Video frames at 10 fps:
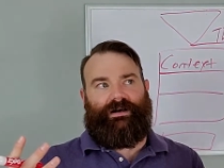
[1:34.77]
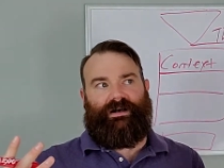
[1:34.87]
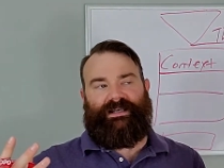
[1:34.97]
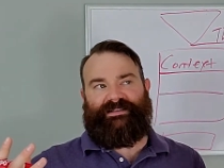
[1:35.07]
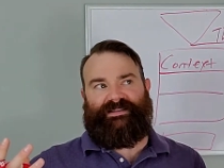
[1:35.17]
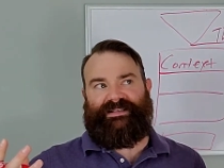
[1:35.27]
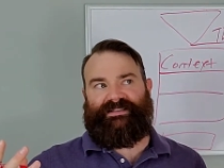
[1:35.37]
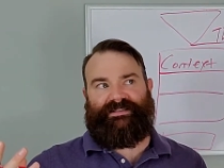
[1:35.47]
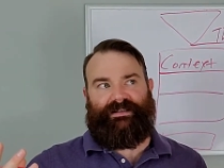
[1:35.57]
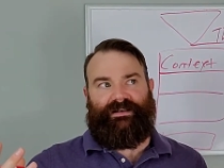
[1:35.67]
is
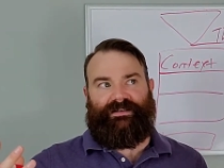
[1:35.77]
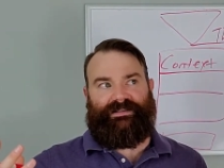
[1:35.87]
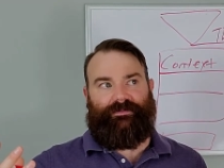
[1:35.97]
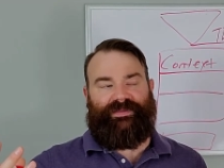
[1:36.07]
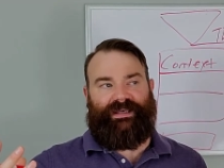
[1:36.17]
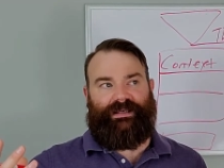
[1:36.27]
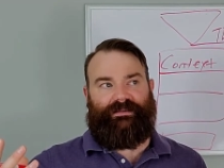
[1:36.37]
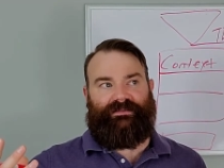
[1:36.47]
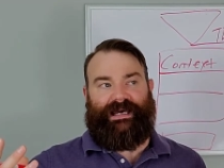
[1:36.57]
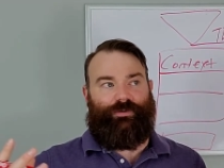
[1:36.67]
this
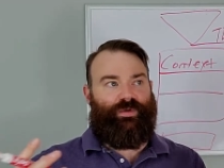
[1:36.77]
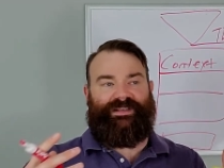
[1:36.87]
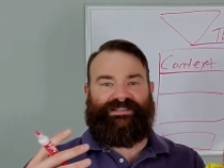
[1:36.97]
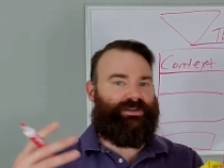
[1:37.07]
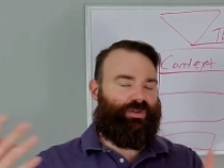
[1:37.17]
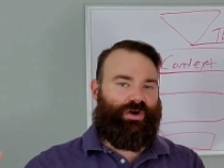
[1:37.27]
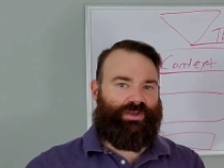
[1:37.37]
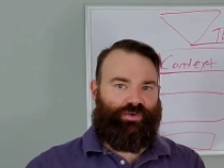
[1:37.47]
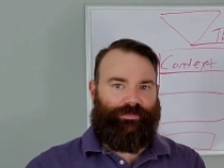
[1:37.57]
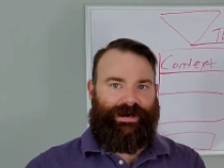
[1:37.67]
something that we still
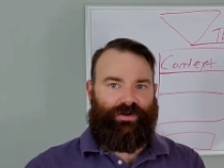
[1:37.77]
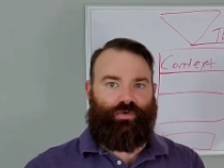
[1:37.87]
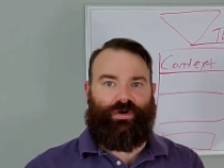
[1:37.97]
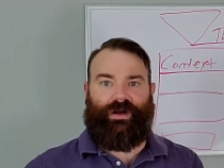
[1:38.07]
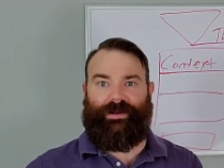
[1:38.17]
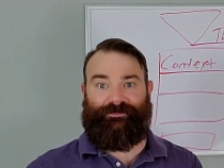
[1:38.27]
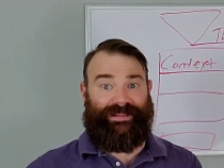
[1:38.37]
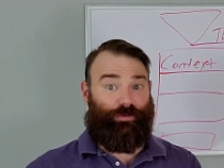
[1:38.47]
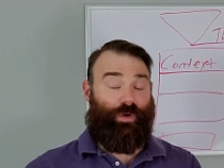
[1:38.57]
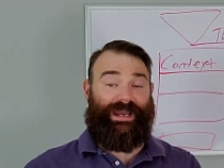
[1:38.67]
argue about? Or
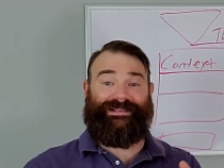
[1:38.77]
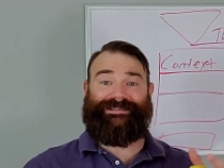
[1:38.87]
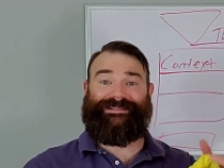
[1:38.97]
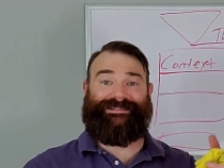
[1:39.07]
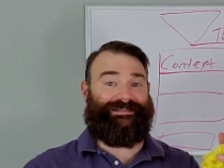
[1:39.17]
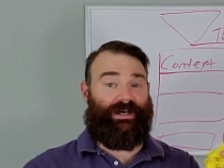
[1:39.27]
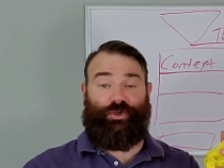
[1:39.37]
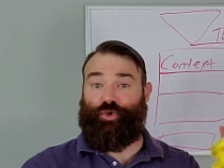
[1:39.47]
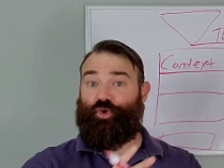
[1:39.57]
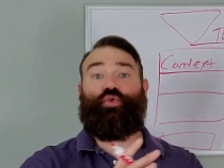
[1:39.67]
why is this a
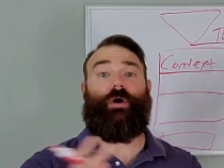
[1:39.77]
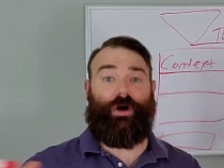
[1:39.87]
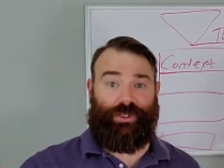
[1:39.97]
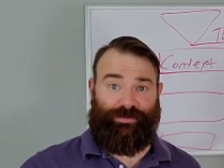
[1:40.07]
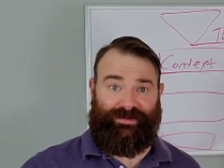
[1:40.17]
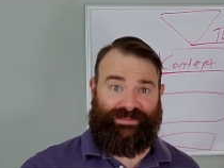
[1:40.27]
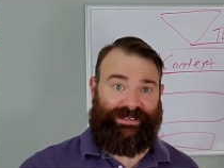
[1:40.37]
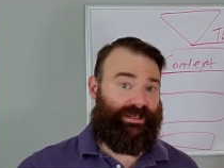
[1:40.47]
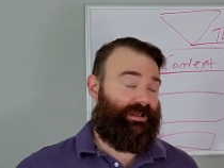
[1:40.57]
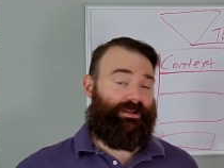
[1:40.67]
new argument
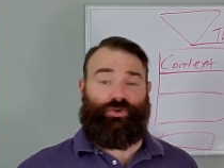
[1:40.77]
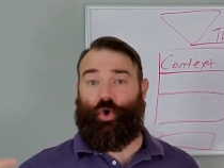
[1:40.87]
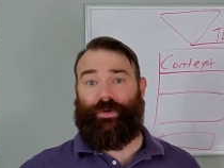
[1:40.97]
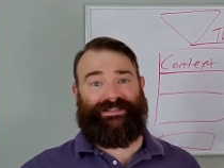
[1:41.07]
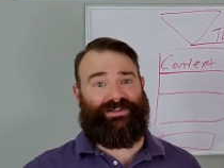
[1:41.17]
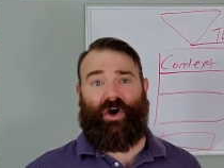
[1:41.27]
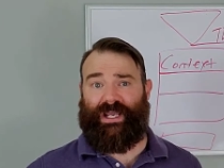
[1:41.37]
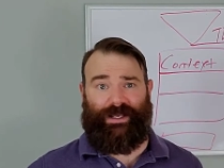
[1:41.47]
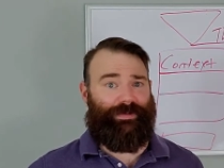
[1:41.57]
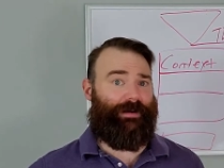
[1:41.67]
that no one's
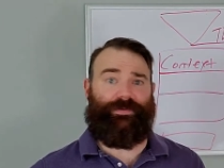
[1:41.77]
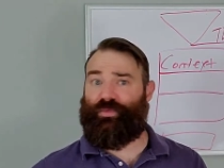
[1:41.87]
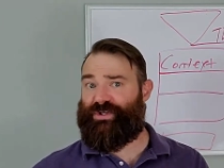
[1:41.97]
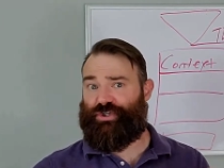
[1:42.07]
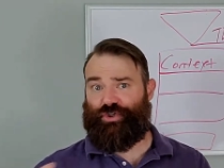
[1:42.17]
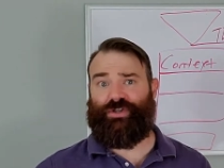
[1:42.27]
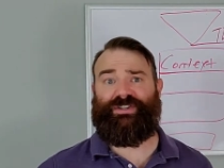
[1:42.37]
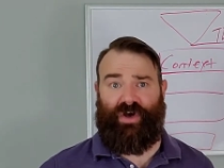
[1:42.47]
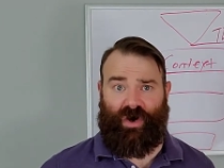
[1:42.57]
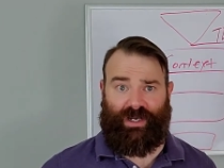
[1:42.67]
talking about, but we should
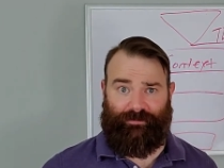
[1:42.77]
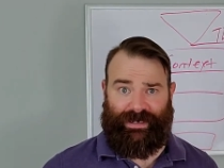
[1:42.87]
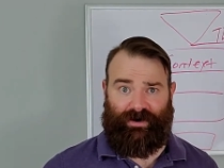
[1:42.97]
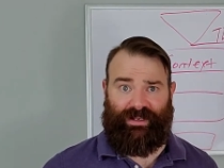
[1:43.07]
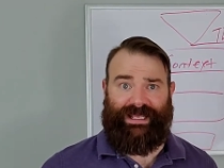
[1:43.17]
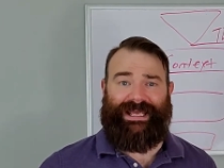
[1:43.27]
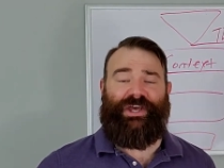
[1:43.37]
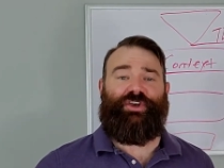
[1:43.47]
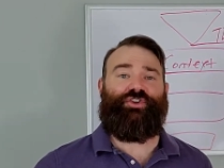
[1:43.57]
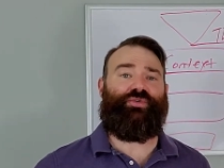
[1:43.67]
talk about?
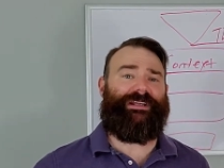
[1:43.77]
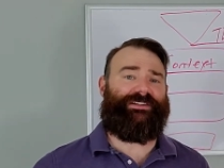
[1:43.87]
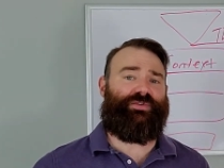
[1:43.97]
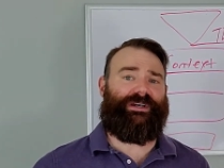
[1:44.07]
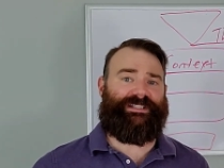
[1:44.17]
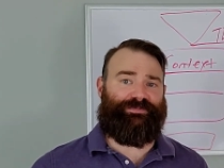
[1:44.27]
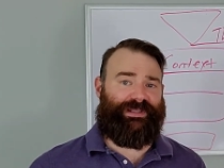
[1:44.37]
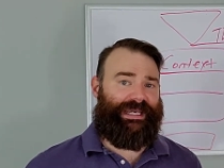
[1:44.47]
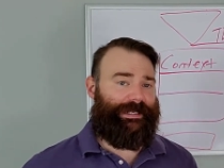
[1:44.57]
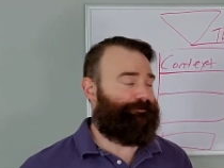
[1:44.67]
You need to
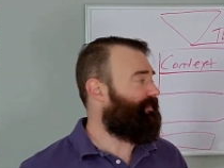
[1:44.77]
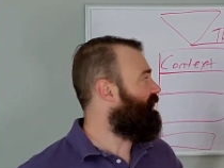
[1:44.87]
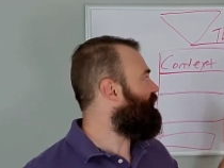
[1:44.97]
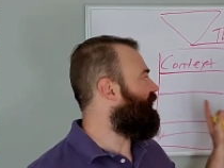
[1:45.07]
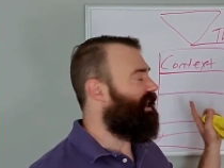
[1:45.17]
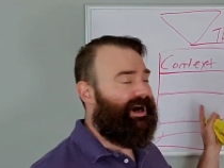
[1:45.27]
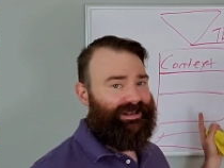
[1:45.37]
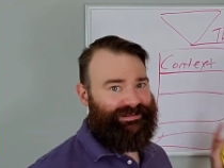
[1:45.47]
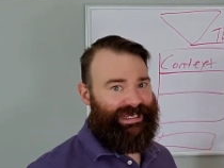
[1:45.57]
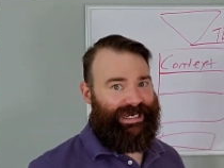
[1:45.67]
explain the
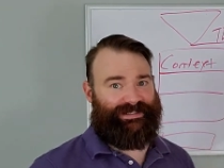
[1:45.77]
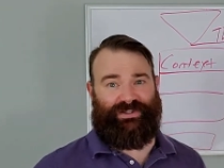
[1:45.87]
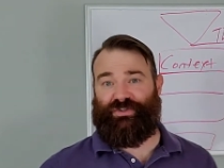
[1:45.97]
context.